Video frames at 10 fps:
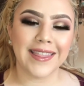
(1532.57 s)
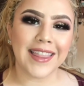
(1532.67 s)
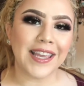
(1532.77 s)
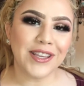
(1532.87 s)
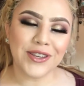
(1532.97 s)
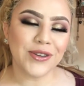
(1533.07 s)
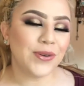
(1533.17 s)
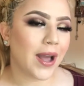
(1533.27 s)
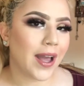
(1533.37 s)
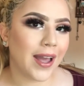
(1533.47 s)
Thank you
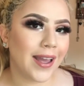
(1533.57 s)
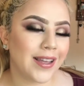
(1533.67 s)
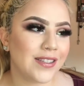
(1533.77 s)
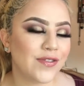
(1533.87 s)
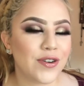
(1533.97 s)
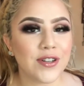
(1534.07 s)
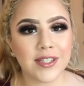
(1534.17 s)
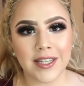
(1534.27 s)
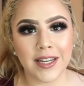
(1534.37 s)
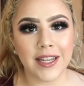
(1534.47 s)
guys for
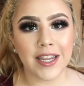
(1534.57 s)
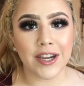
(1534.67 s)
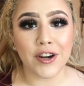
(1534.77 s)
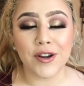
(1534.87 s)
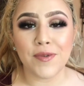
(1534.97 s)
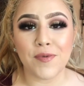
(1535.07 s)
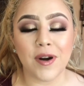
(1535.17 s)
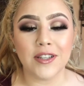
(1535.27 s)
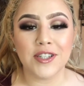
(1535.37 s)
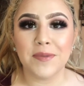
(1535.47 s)
sitting here and
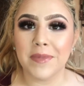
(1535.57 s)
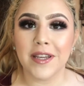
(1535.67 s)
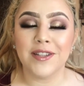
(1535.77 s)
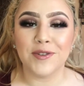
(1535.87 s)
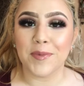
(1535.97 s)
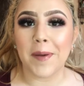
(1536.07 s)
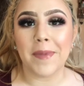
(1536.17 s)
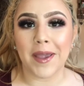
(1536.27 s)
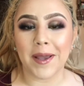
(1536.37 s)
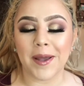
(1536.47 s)
watching me do my
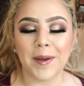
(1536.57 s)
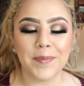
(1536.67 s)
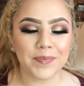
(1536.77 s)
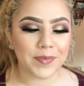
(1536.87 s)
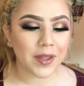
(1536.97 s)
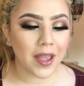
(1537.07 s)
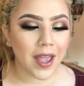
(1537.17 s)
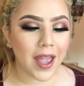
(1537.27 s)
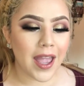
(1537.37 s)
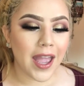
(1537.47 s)
makeup.
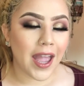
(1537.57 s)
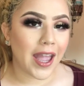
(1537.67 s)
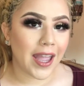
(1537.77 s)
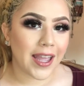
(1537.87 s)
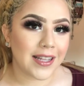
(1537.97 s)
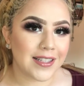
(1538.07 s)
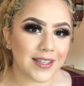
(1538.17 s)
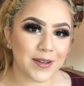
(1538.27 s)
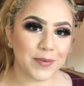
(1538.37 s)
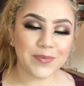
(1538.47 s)
And
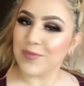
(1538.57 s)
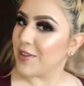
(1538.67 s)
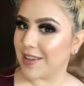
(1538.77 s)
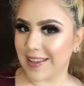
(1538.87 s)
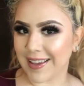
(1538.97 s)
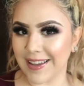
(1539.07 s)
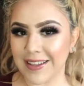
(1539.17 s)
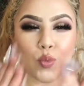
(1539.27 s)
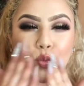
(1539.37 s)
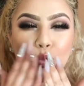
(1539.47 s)
yeah.